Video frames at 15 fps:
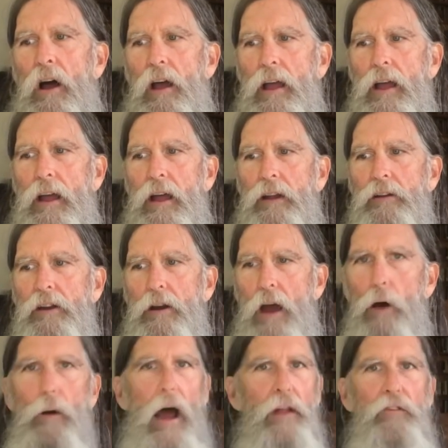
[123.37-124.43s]
And, you
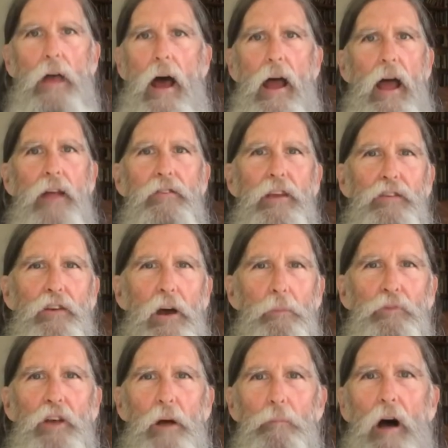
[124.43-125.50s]
know, I, I this
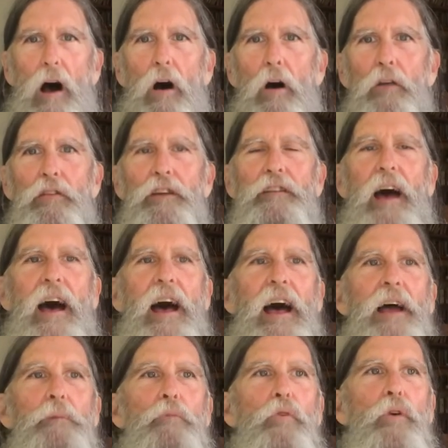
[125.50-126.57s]
comes up all the
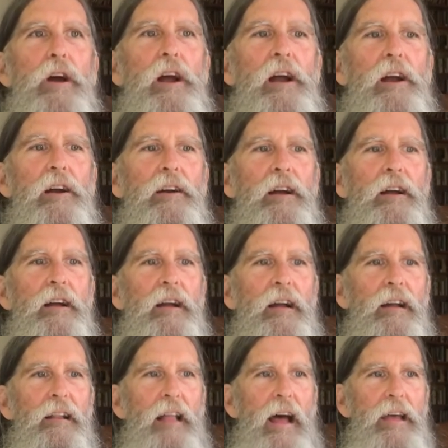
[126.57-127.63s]
time where
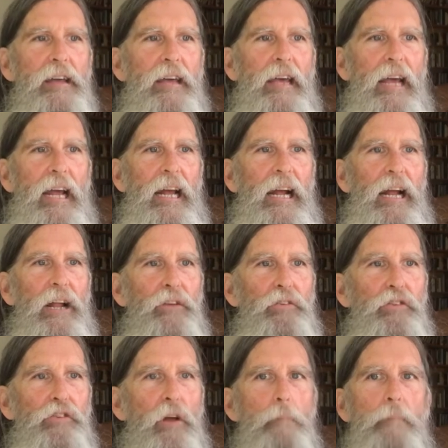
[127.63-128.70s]
like
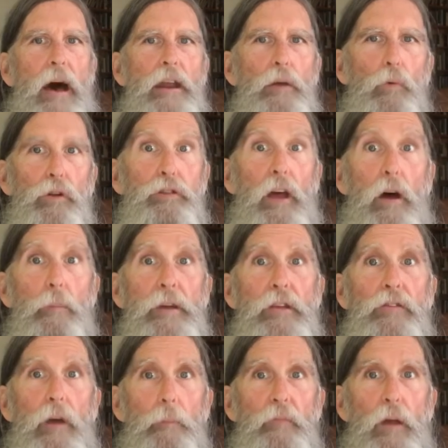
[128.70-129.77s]
somebody will tell me
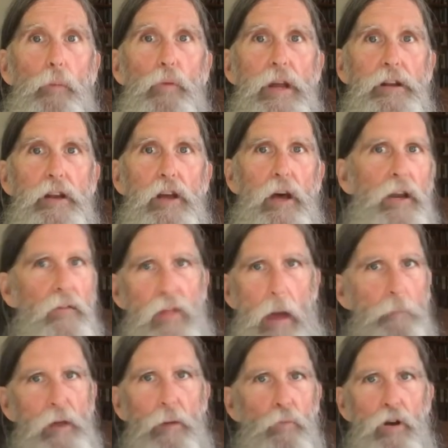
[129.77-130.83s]
something we did and
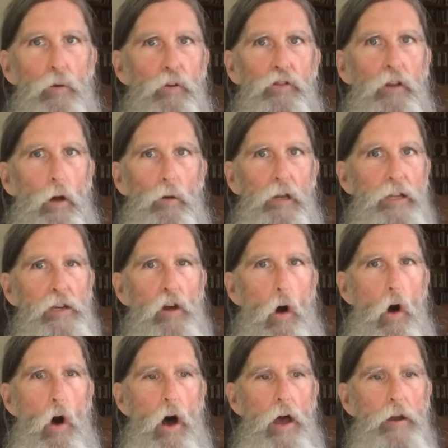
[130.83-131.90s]
that memory was totally
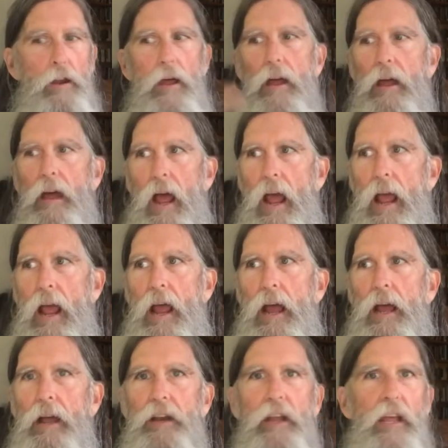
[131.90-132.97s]
gone
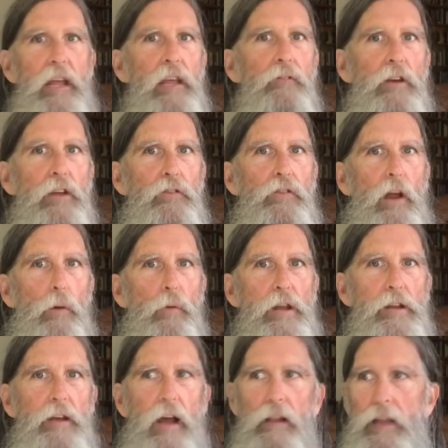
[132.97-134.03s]
and even as they're
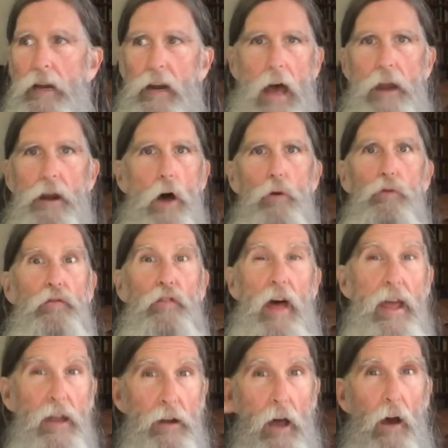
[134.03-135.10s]
retelling it, I know
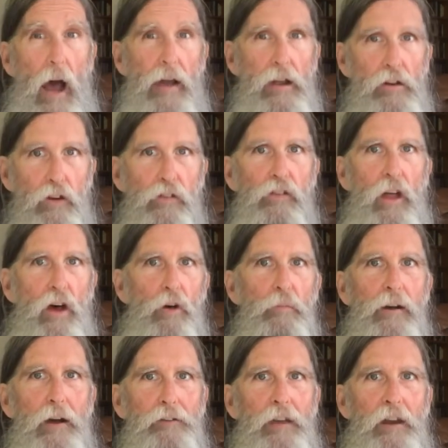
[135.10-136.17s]
they know, I can just tell
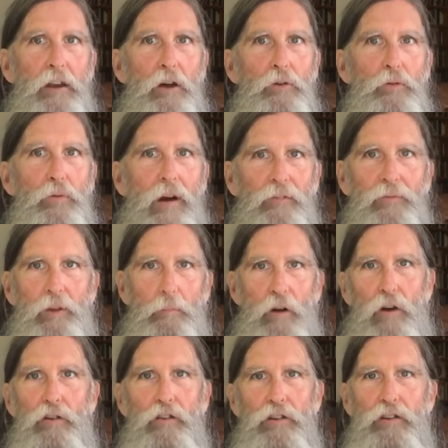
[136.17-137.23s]
because I know the
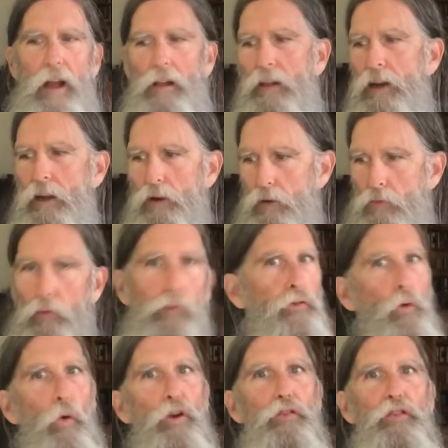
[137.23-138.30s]
person telling it or the
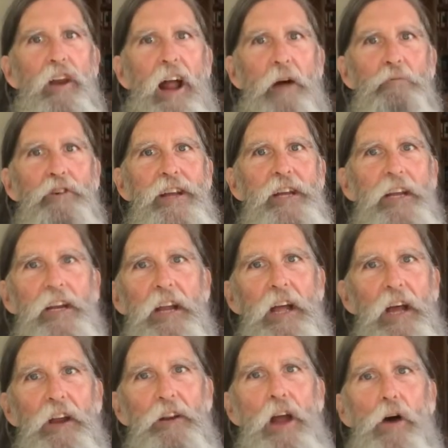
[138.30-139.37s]
source that I'm reading
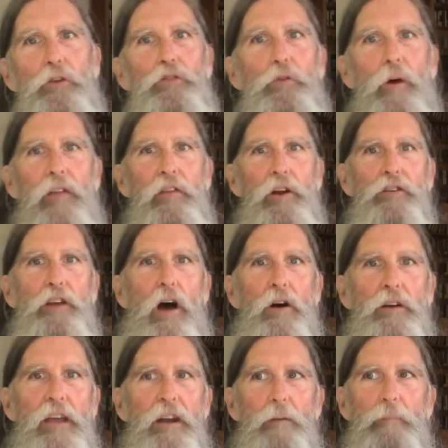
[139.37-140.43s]
knows what they're
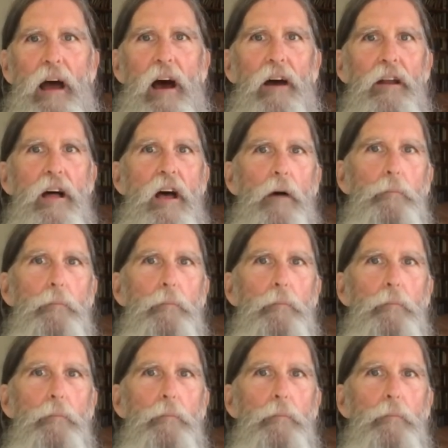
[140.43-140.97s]
talking about.